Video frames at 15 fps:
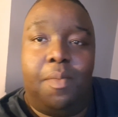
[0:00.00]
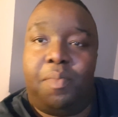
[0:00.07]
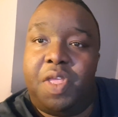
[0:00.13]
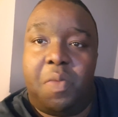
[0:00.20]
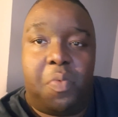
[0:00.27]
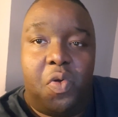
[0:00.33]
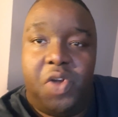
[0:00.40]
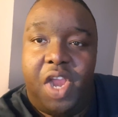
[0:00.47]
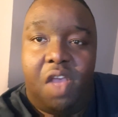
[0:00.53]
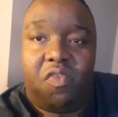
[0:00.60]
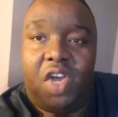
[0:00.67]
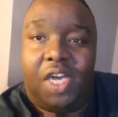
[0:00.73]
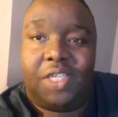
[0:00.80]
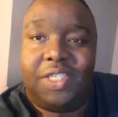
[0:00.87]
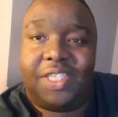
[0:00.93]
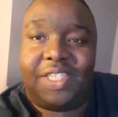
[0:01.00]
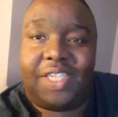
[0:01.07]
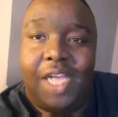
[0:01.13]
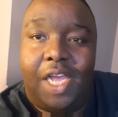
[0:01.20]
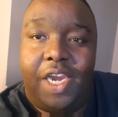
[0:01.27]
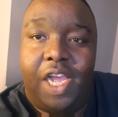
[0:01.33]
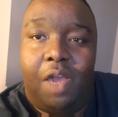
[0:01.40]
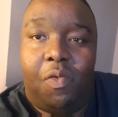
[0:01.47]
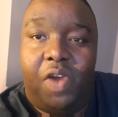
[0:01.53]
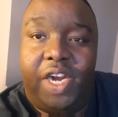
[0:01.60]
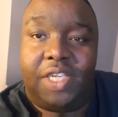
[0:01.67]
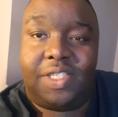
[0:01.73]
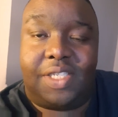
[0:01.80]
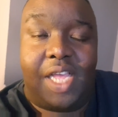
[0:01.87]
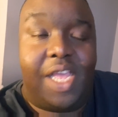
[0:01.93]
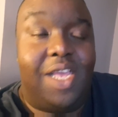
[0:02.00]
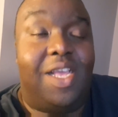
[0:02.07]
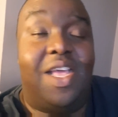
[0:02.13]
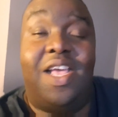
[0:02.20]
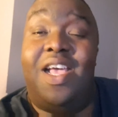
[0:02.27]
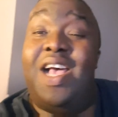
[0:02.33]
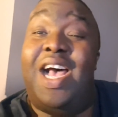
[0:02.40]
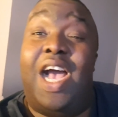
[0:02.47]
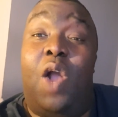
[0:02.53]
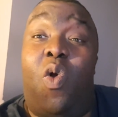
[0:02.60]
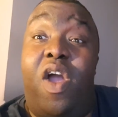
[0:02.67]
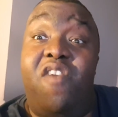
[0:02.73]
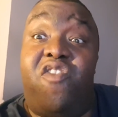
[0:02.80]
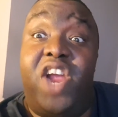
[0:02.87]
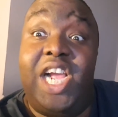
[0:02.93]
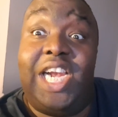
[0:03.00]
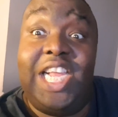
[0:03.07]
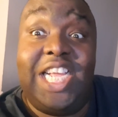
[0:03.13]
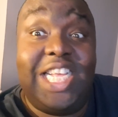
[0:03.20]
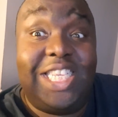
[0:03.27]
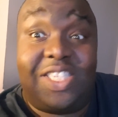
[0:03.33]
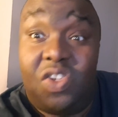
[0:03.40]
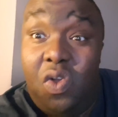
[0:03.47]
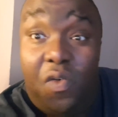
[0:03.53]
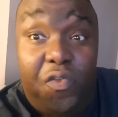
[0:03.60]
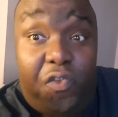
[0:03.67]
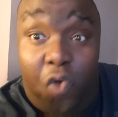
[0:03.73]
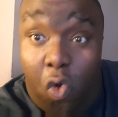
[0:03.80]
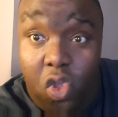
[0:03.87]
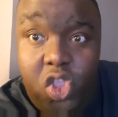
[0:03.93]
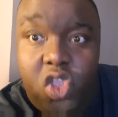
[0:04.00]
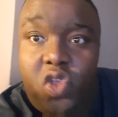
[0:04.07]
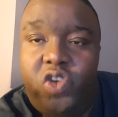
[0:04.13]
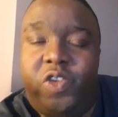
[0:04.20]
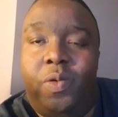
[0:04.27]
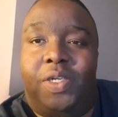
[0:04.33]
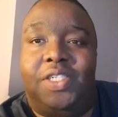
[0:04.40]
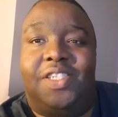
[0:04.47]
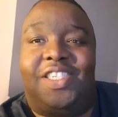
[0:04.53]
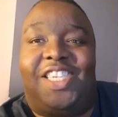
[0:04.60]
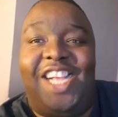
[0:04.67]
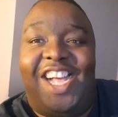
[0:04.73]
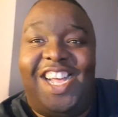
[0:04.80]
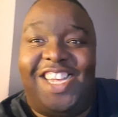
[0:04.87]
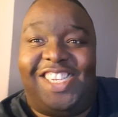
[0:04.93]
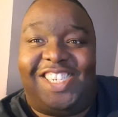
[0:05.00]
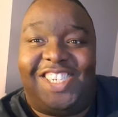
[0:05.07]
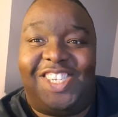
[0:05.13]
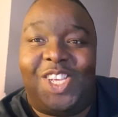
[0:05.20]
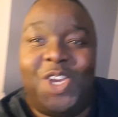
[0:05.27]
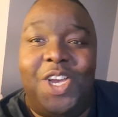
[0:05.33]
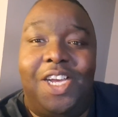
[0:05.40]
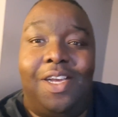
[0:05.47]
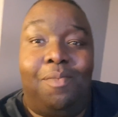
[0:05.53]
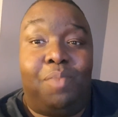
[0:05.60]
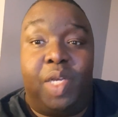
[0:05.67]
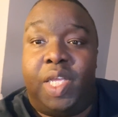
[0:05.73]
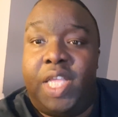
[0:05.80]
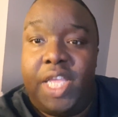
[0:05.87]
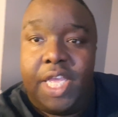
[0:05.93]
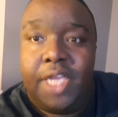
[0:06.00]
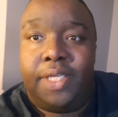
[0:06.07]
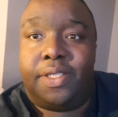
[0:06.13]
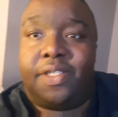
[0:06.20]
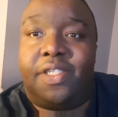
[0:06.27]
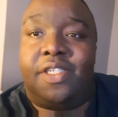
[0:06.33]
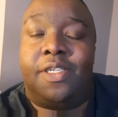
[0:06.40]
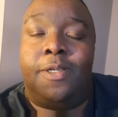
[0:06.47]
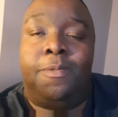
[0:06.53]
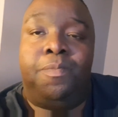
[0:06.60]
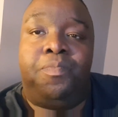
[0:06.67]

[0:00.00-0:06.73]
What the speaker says: People never understand that when I say it, and quite frankly, it's not for you to understand, but he is.